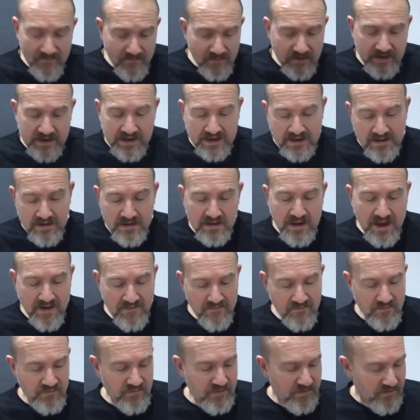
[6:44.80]
for an
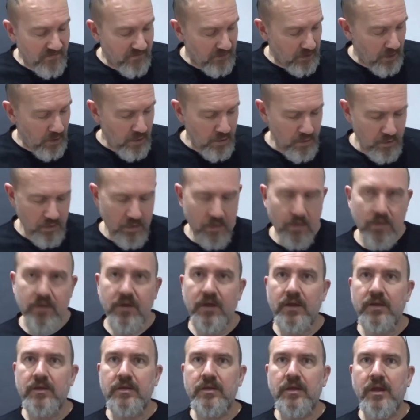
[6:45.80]
in-depth review, oh, look
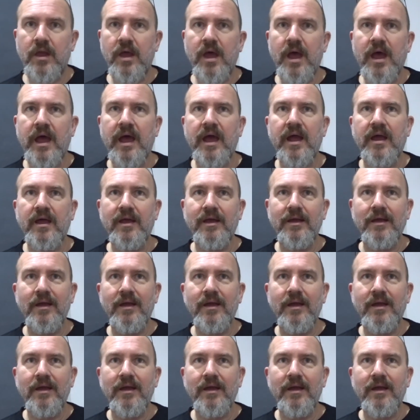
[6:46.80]
at that!